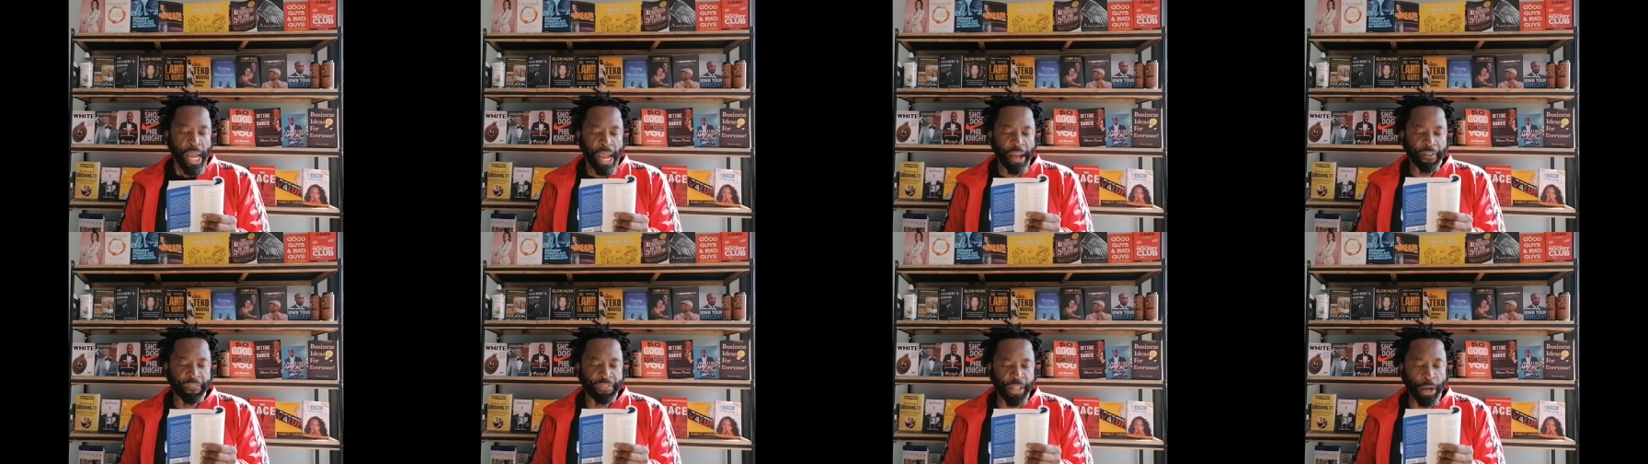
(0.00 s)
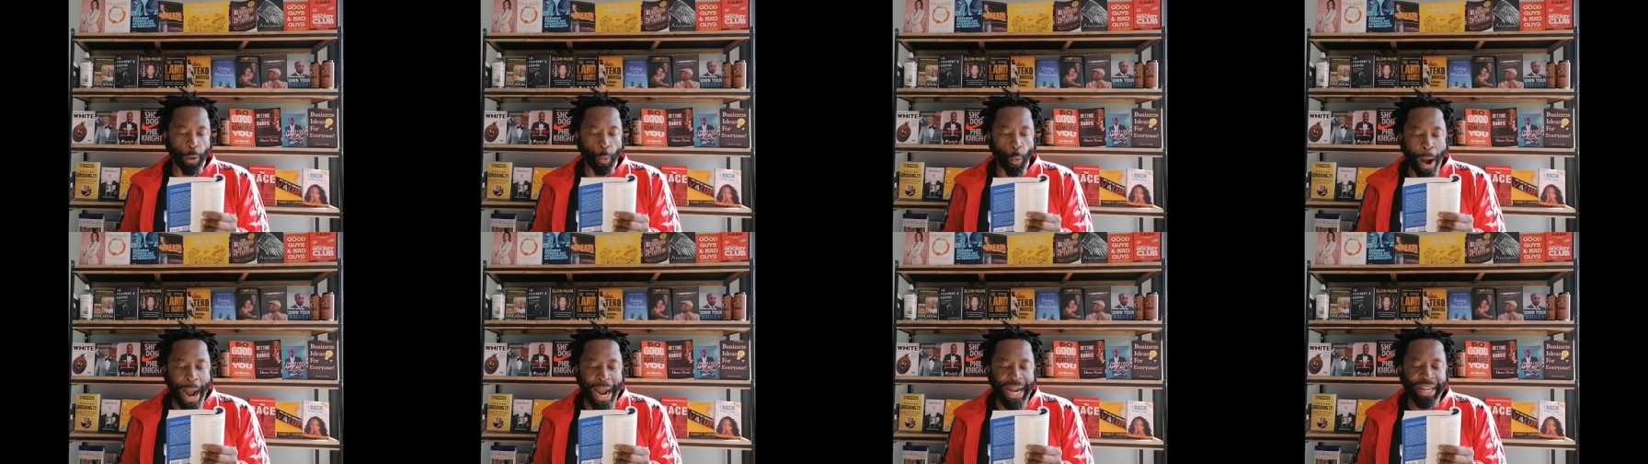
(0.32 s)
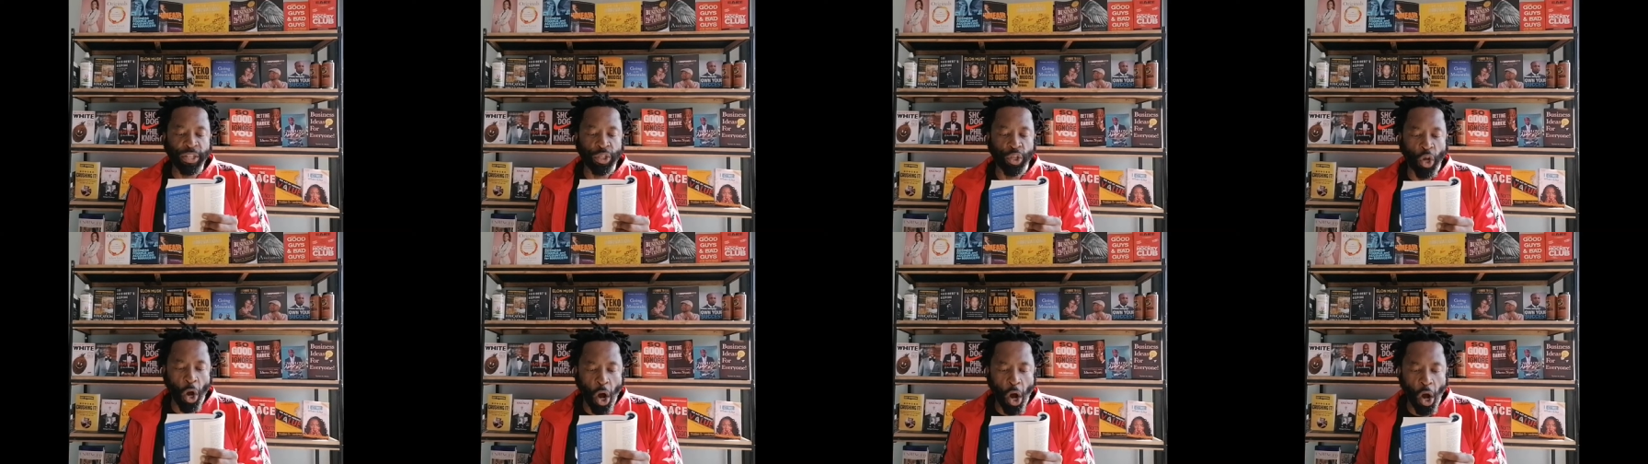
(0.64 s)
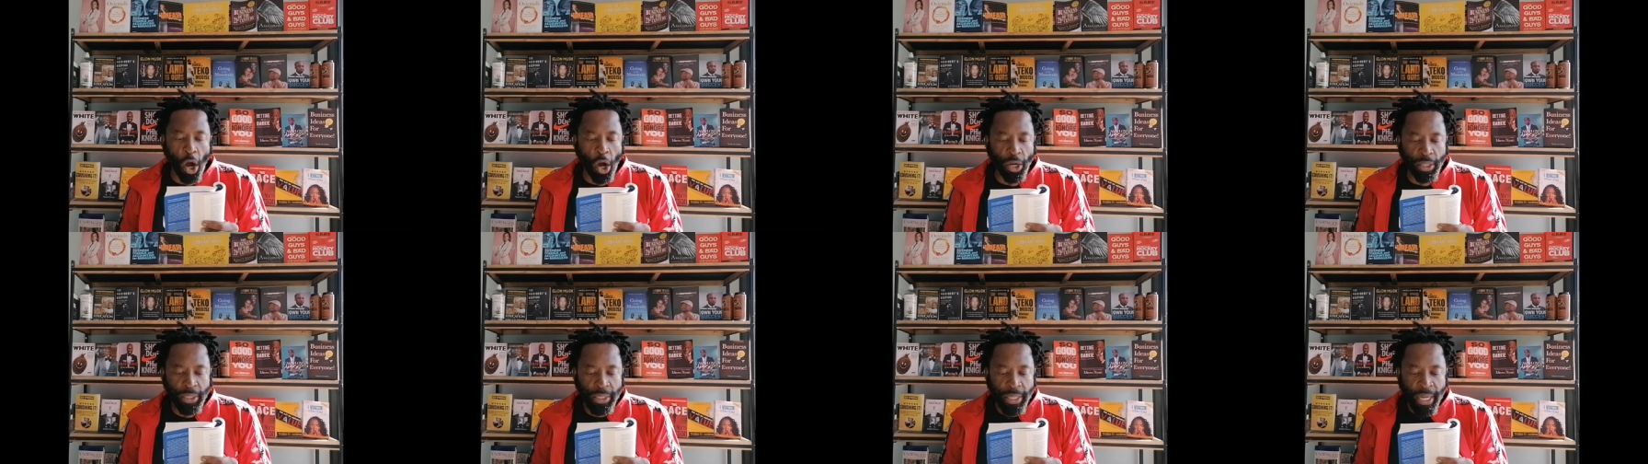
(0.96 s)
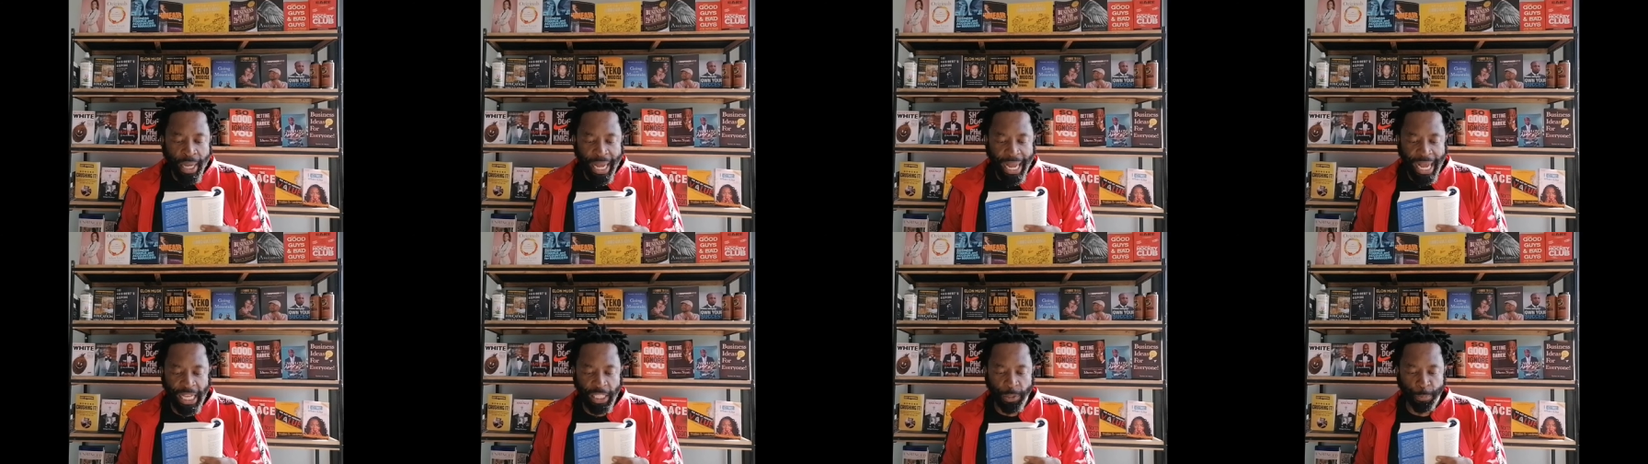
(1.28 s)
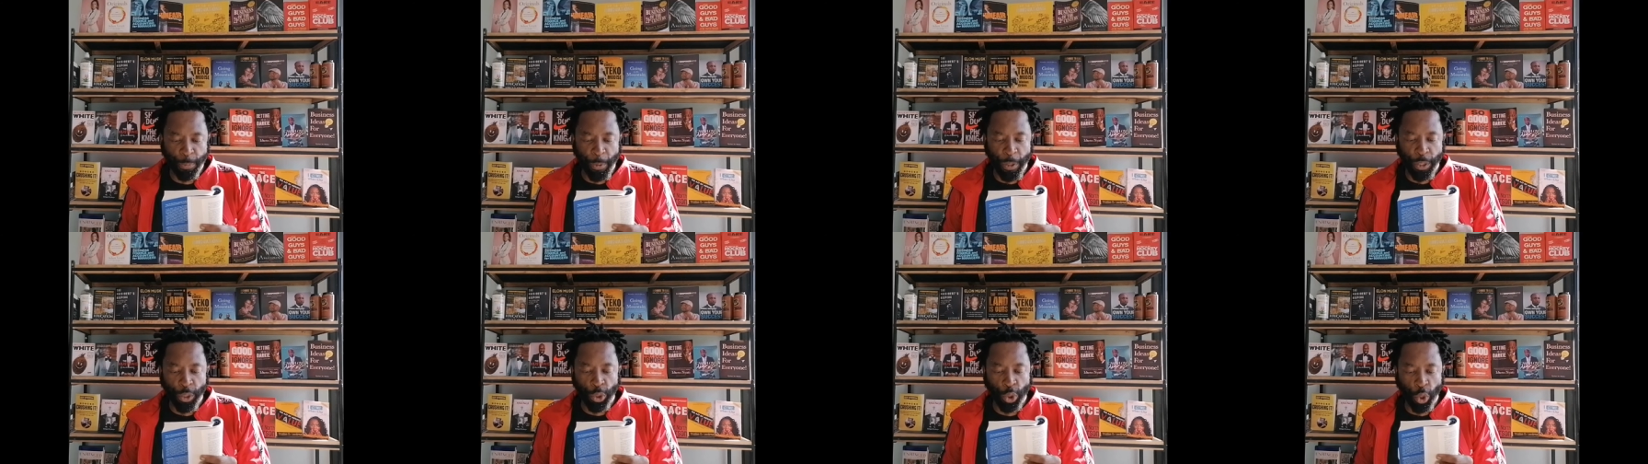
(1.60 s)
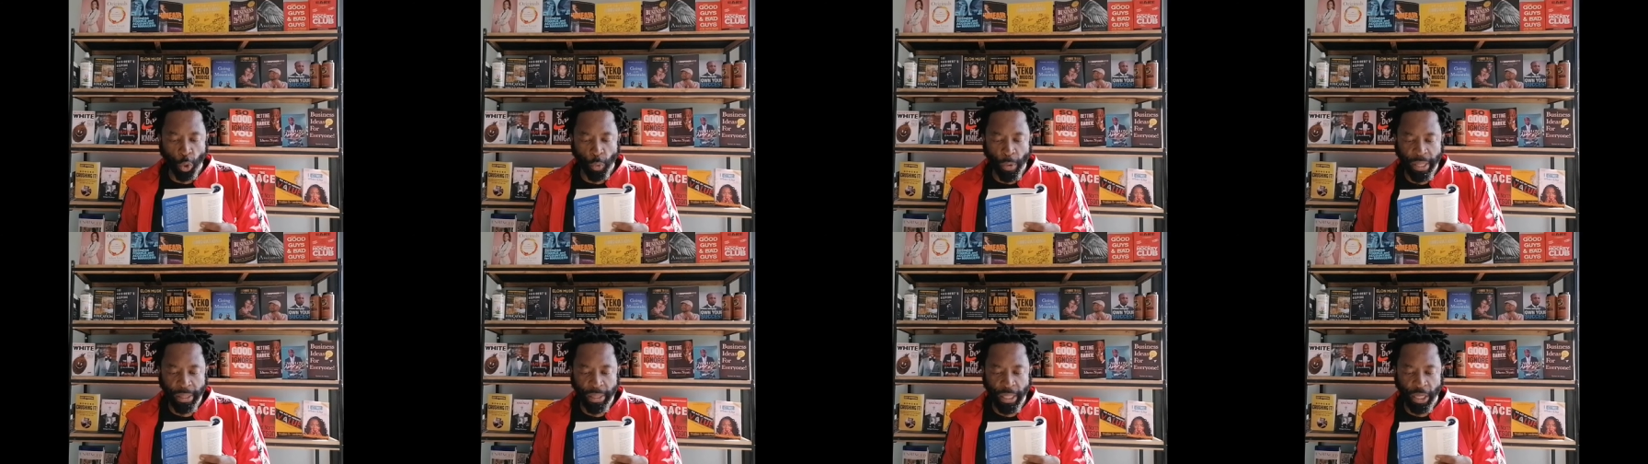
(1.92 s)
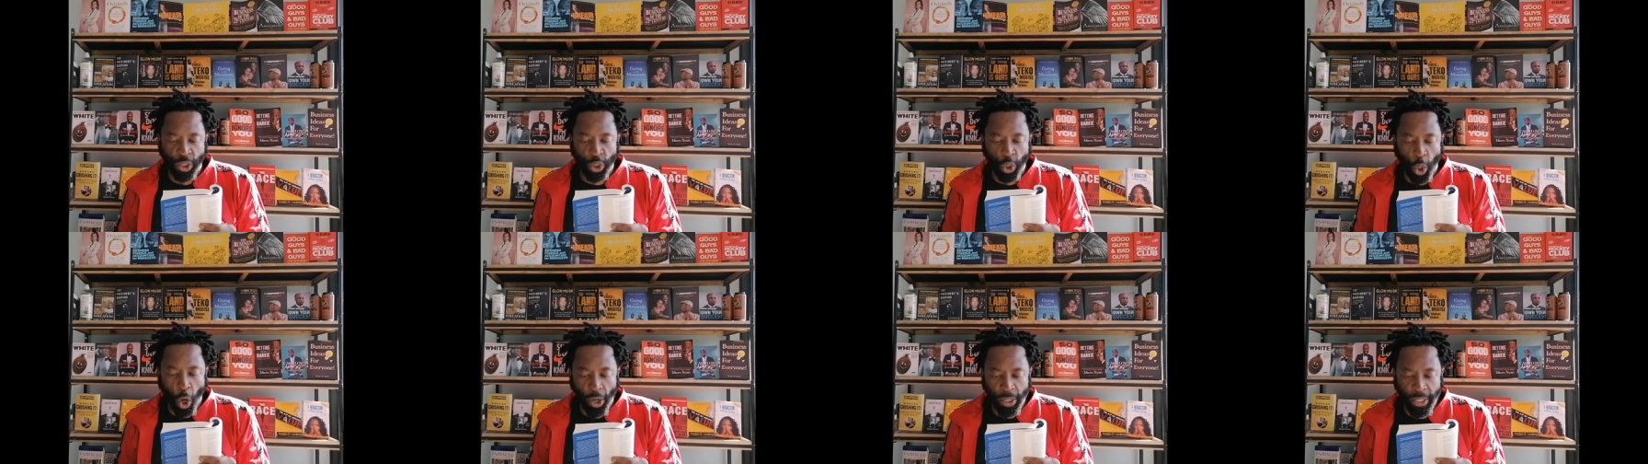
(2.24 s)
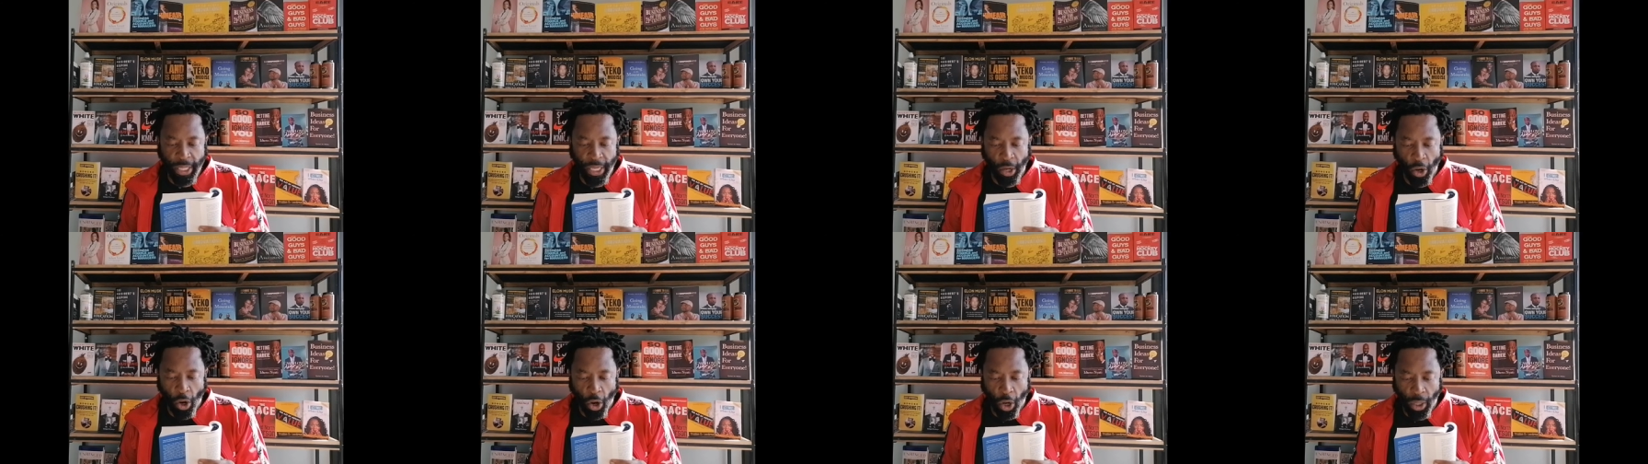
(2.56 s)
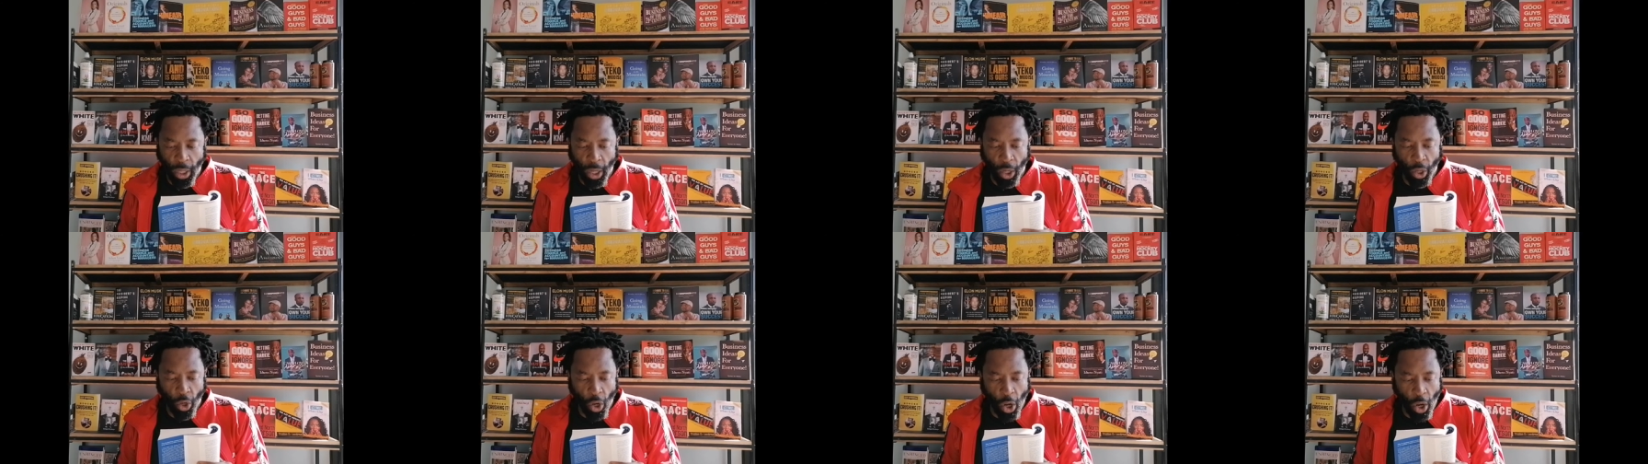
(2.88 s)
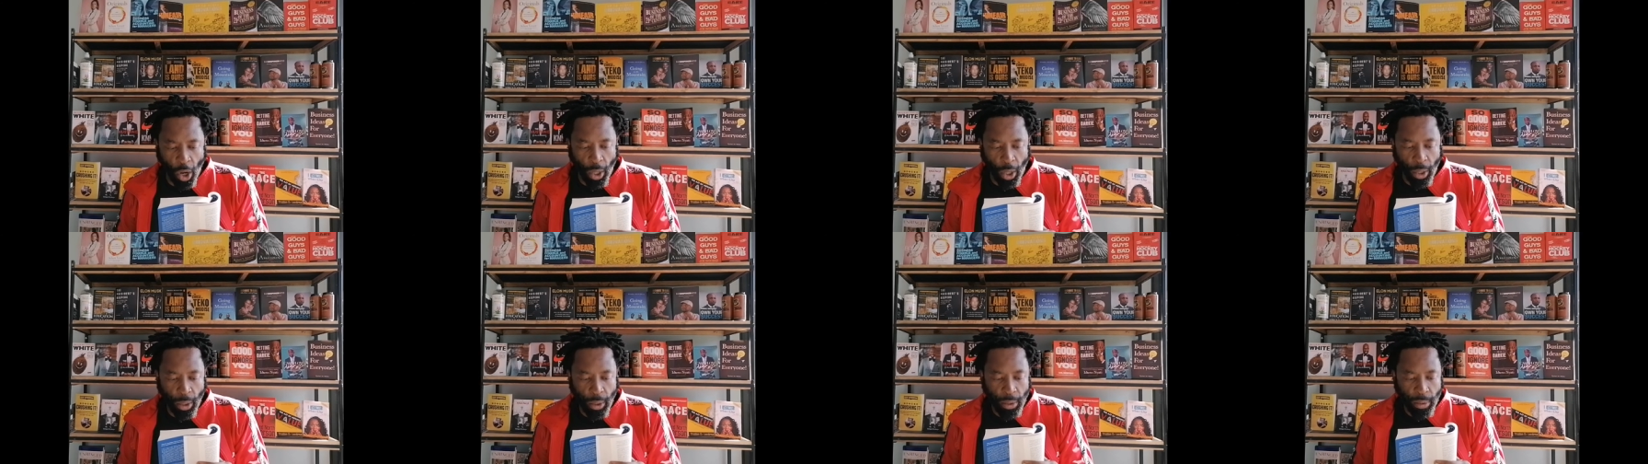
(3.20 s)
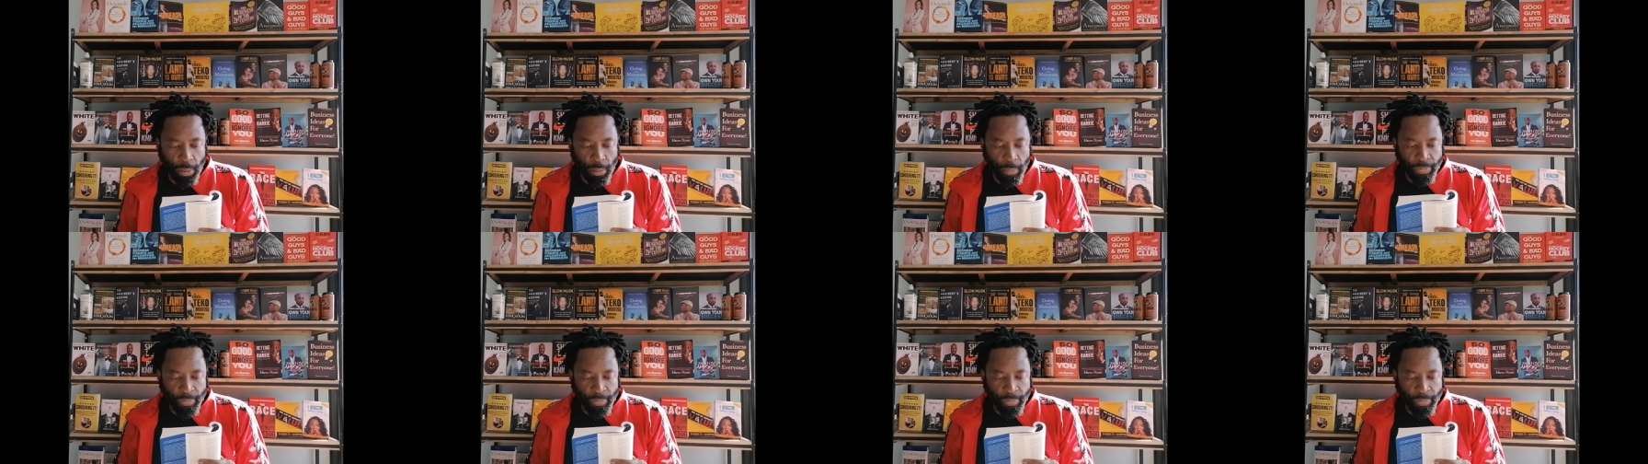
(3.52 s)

If the white God has been doing the talking all along,